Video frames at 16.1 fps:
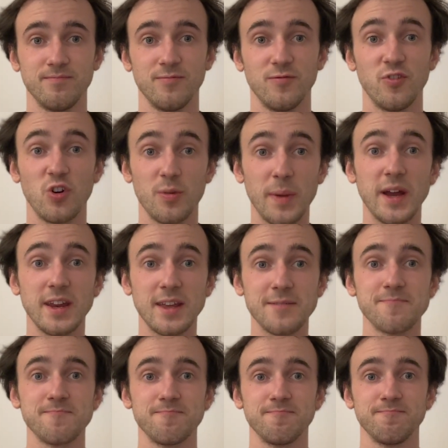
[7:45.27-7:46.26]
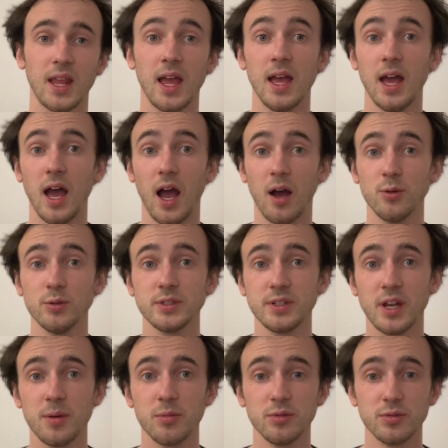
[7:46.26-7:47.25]
for money. I
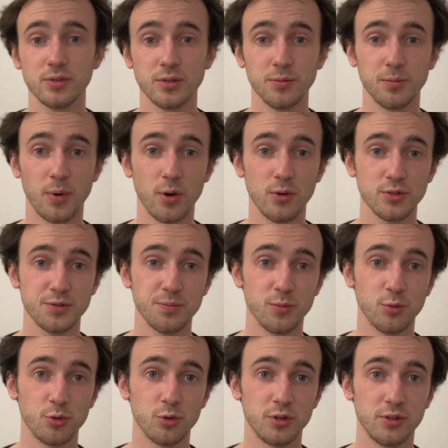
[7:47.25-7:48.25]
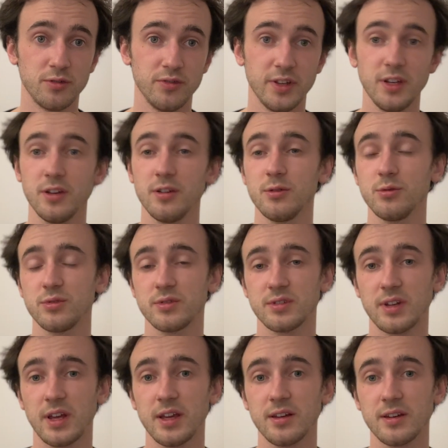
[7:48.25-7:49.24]
wasn't able to post more videos
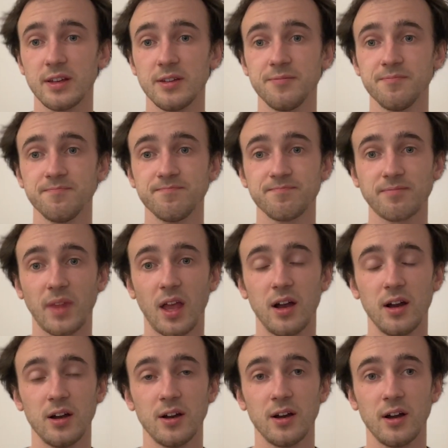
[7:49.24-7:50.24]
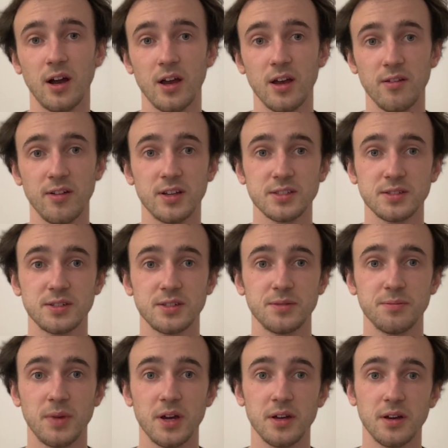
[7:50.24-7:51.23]
lately. I have lost
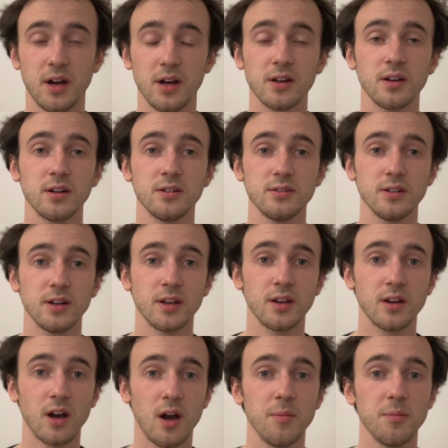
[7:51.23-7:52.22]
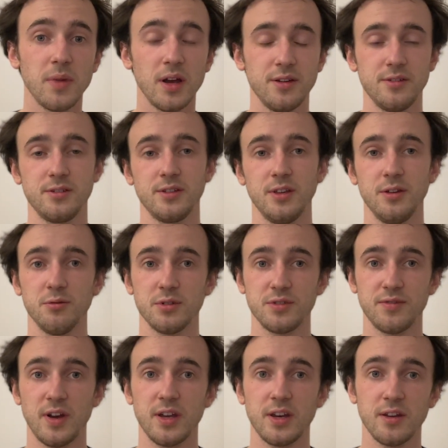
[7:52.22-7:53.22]
my uncle in combat. He was
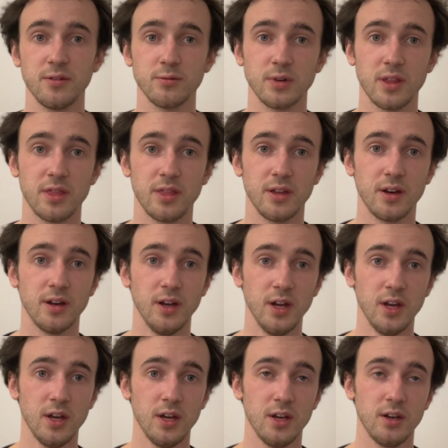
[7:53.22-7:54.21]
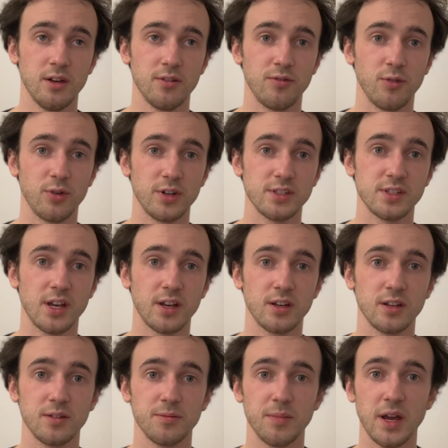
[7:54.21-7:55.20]
fighting with
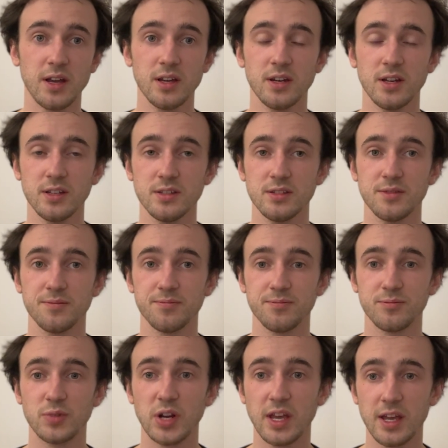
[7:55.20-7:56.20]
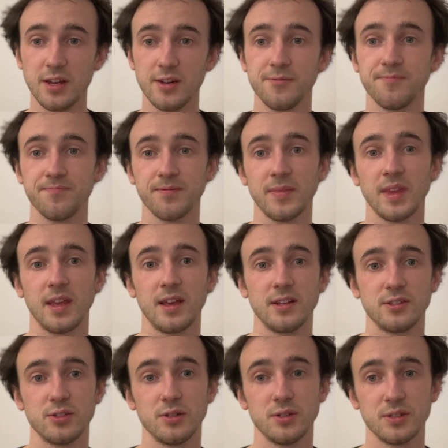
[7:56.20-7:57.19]
42nd Mechanized Brigade,
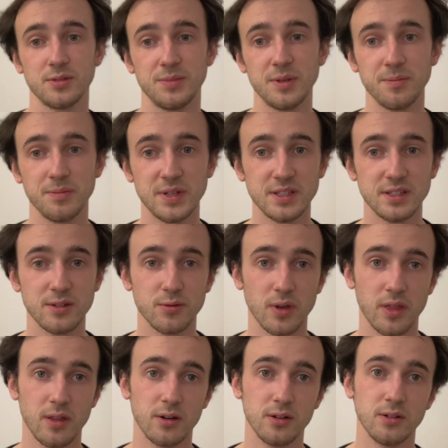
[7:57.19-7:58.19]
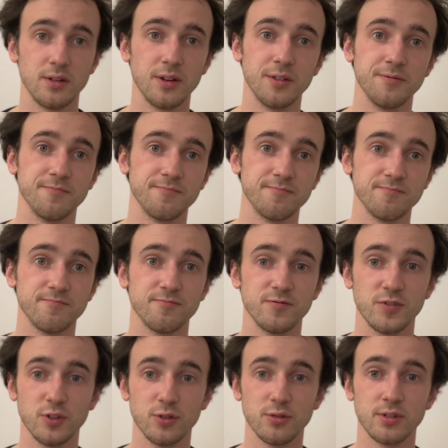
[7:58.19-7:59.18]
so I've been busy with all the
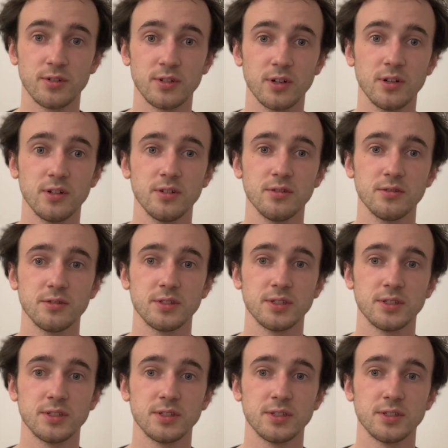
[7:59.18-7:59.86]
funerals